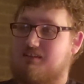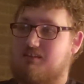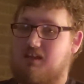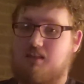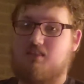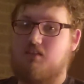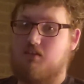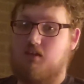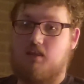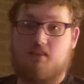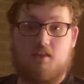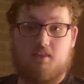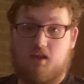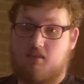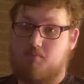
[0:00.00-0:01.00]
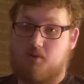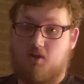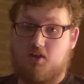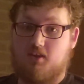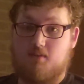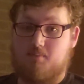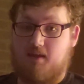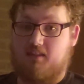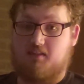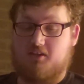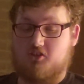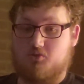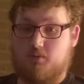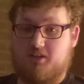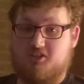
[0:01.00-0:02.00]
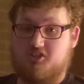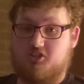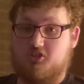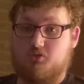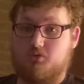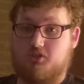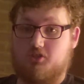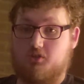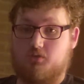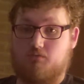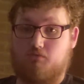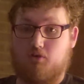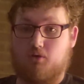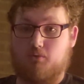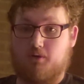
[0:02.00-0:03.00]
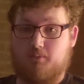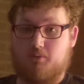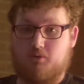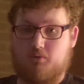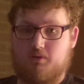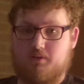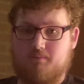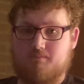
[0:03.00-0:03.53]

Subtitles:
that's that's probably the best situation you could do for a reboot.